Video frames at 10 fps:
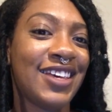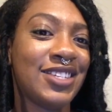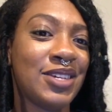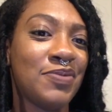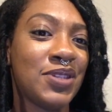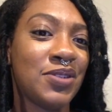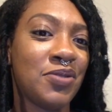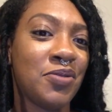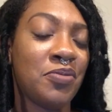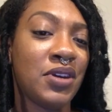that seems
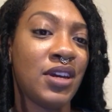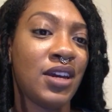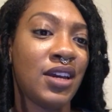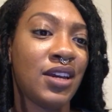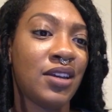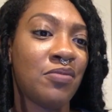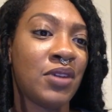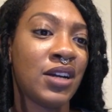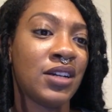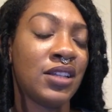to be
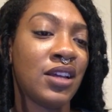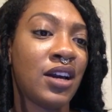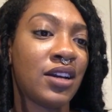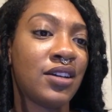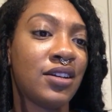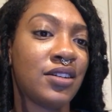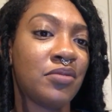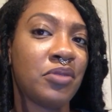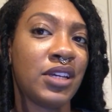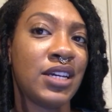my good luck
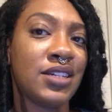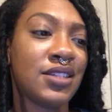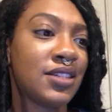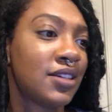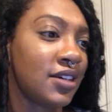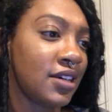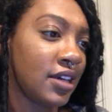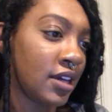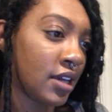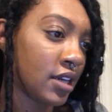place.
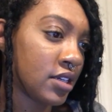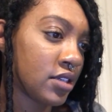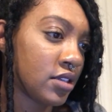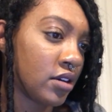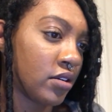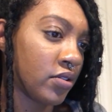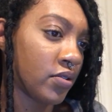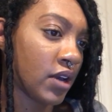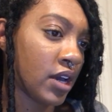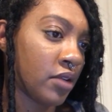So
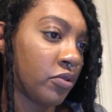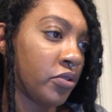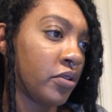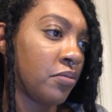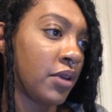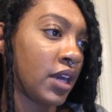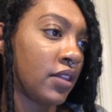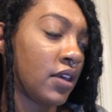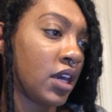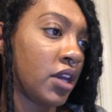I'm going back
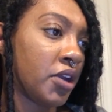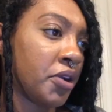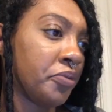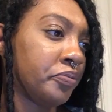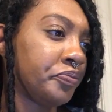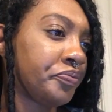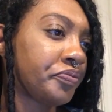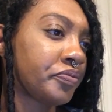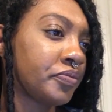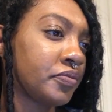there
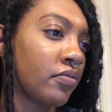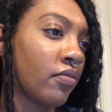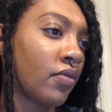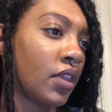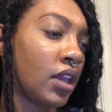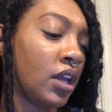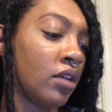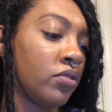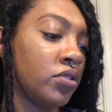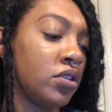and
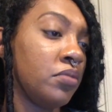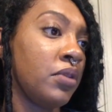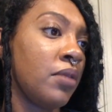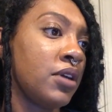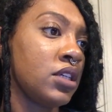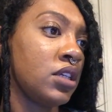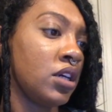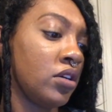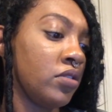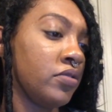I'm going by
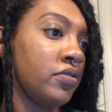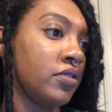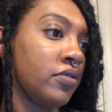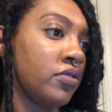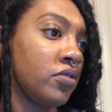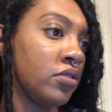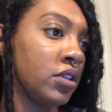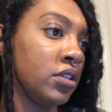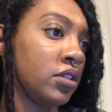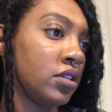myself, of
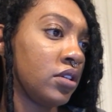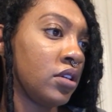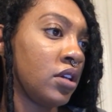course,